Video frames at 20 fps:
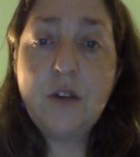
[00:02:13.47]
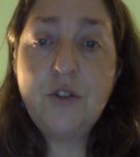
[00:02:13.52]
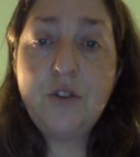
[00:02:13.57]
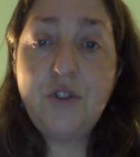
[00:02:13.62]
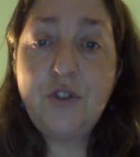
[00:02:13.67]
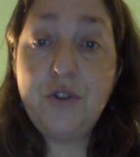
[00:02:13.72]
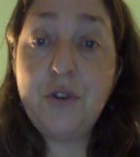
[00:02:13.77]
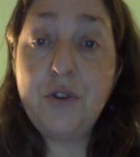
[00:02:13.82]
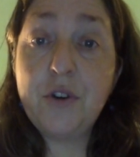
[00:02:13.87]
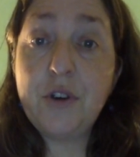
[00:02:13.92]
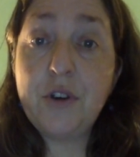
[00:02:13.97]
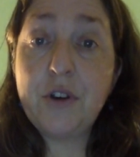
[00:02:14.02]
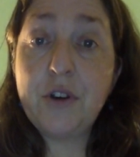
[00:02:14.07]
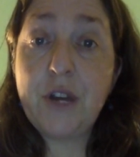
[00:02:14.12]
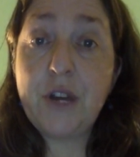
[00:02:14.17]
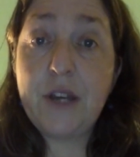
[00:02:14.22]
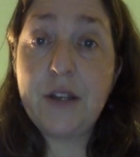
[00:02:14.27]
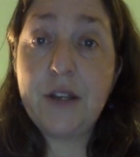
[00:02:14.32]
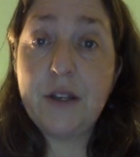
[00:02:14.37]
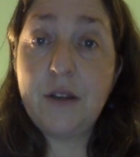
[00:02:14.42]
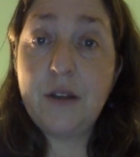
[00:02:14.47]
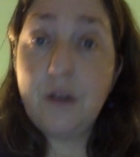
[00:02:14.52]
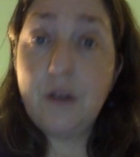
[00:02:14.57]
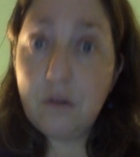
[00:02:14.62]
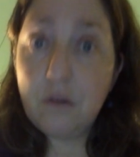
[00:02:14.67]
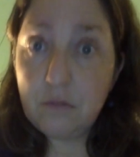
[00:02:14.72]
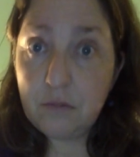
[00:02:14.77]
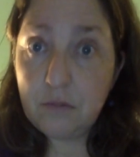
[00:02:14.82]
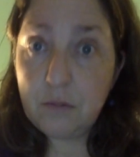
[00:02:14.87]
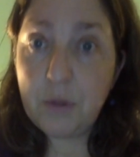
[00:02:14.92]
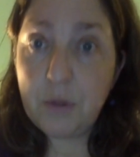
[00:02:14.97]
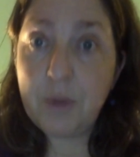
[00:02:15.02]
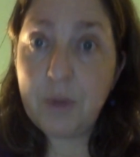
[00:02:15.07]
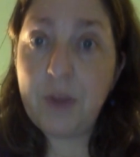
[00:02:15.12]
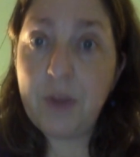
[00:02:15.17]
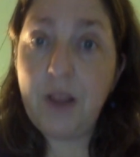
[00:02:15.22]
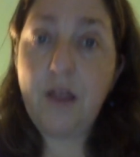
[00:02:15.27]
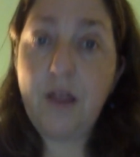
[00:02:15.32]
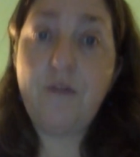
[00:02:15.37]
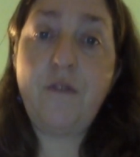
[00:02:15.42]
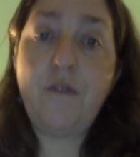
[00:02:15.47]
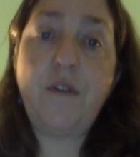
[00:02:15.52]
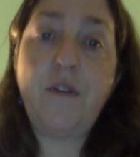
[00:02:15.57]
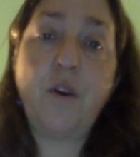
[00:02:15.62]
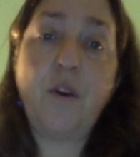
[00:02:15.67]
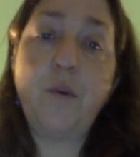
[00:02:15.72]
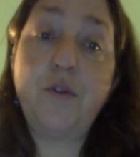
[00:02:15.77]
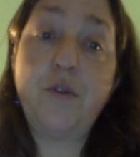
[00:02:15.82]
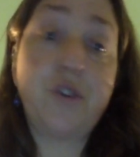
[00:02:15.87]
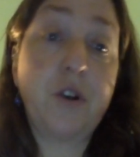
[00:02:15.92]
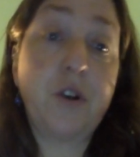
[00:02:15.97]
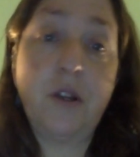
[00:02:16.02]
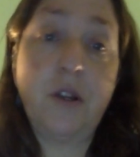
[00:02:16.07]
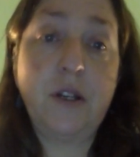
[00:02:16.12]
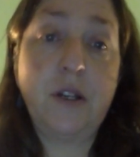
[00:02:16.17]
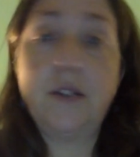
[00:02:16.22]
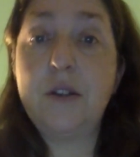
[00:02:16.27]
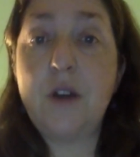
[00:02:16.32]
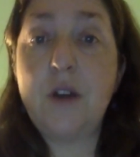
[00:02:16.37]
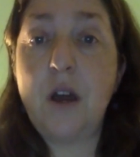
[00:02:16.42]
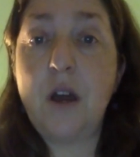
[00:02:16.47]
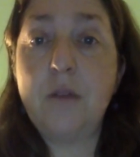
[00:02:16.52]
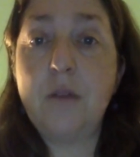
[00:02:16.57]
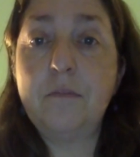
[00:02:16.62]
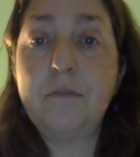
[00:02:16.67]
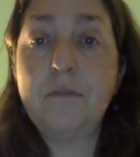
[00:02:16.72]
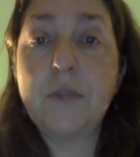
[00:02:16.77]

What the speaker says: Junior year ended, but my love affair with journaling did not.